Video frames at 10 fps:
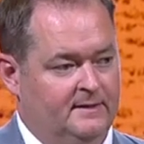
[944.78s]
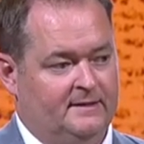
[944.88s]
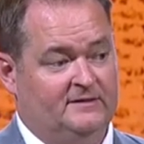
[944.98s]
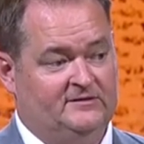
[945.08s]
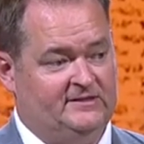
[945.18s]

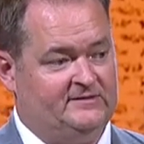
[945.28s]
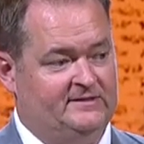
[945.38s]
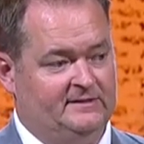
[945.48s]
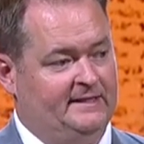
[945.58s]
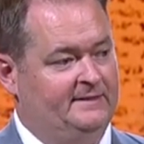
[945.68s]

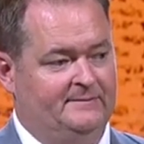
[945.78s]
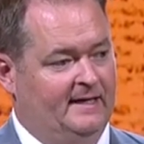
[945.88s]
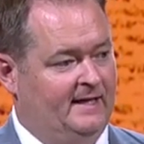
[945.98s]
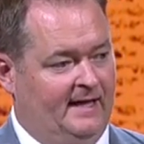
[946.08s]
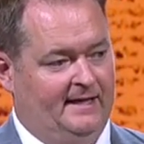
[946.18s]
consistently,
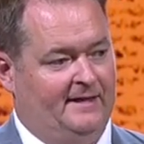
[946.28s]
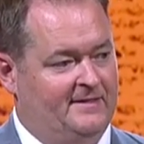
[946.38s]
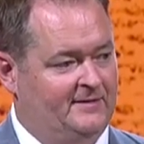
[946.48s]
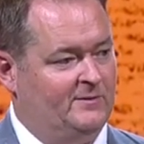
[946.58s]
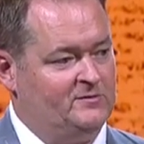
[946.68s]
I
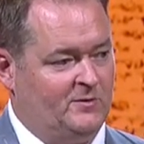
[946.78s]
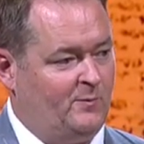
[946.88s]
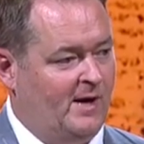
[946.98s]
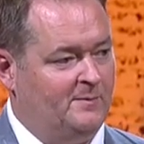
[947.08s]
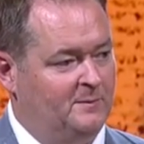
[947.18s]
think those are
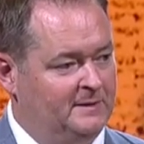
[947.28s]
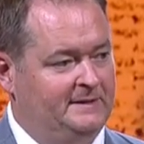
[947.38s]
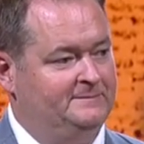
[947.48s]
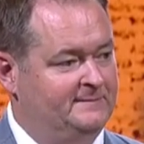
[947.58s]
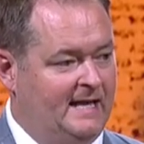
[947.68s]

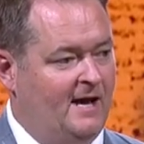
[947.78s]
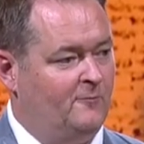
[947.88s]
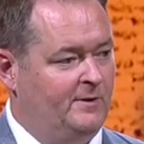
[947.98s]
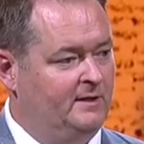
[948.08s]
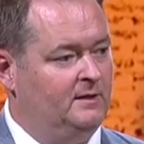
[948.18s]
probably not
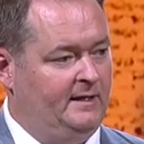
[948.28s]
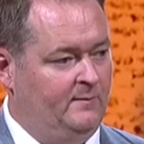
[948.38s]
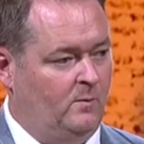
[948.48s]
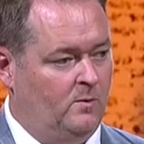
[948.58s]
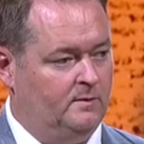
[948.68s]
real
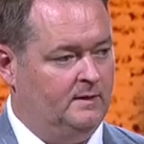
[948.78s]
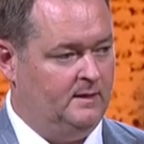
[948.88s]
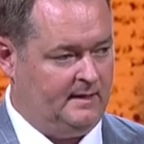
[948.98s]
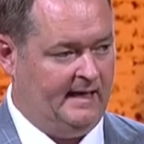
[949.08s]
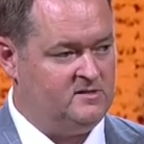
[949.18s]
anymore.
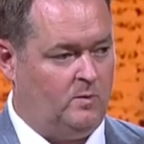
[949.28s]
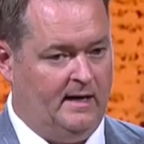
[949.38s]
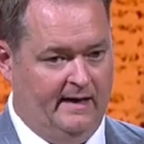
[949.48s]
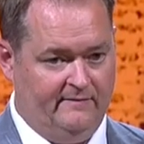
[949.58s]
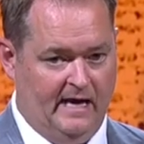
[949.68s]
Guys want
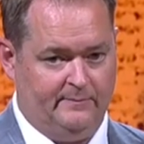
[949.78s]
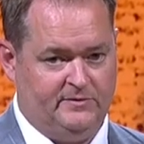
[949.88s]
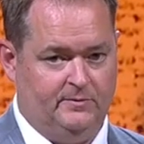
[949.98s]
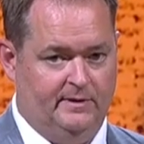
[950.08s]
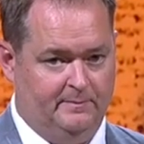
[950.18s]
to have the
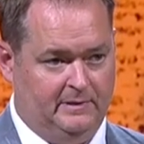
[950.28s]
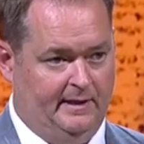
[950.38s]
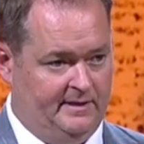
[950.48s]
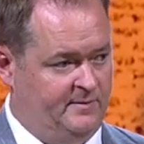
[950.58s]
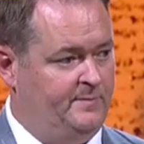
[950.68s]
opportunity to
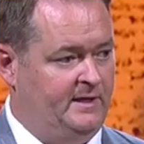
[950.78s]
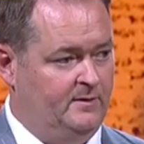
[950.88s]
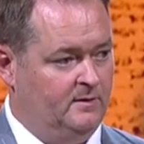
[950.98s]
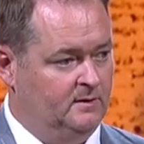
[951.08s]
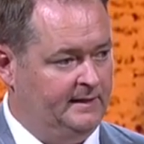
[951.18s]
play and compete
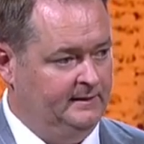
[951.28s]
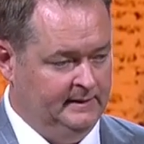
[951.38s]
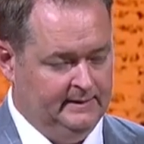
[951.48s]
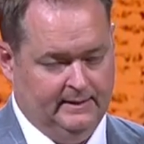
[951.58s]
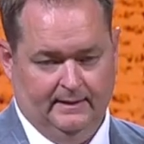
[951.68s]
early.
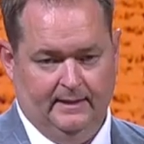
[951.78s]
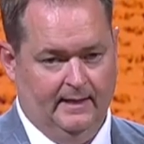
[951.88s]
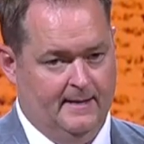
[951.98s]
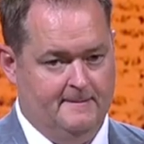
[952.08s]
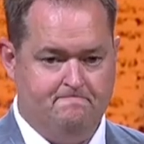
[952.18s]

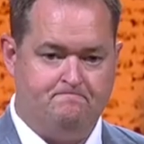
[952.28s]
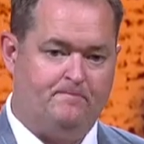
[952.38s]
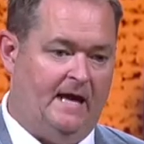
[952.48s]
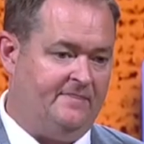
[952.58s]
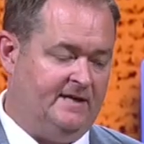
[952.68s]

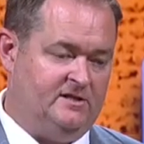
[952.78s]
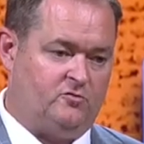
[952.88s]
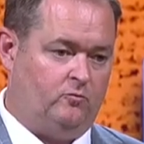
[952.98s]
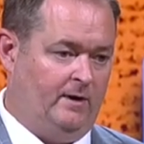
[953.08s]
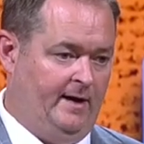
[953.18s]
I think it's
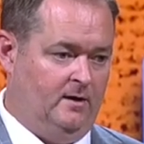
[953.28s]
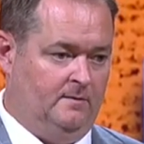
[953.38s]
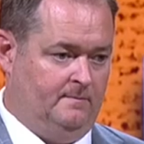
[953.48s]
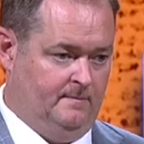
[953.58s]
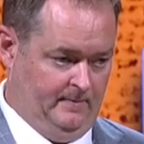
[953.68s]

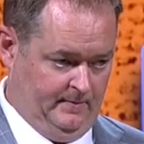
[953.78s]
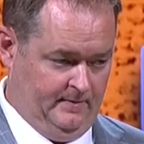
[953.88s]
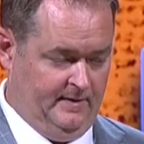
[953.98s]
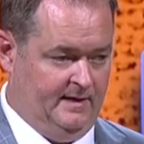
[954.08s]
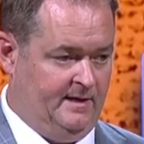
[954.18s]
rare
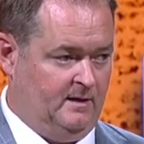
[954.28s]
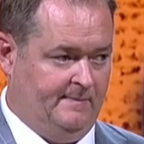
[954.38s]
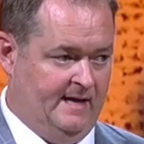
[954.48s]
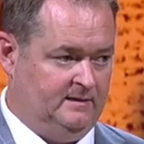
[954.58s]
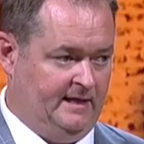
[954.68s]
that a young
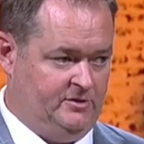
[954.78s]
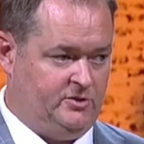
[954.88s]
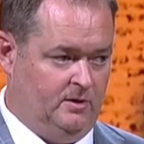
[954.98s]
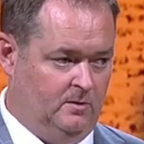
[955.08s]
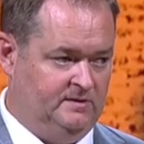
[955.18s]
man like
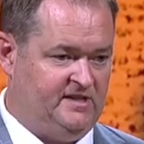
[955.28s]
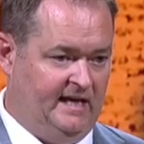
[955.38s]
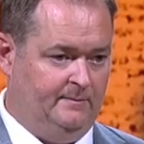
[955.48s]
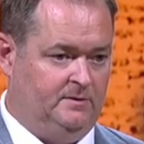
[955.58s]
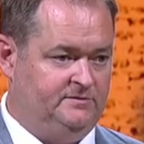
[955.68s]
Joe is
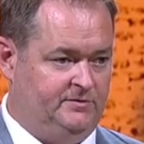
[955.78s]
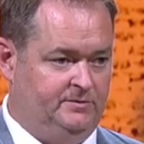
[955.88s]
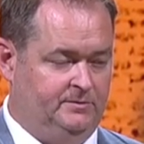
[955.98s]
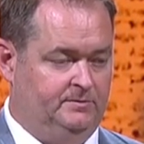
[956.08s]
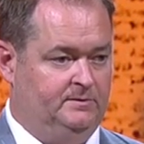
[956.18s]
able
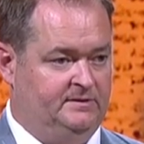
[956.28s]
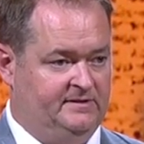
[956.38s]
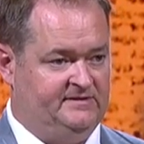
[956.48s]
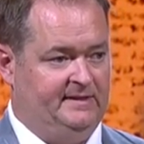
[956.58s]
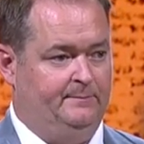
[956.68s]
to
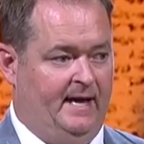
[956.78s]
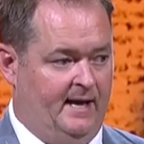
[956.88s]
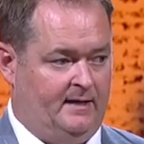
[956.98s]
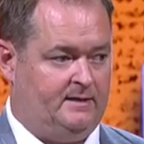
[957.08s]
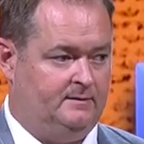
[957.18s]
sit back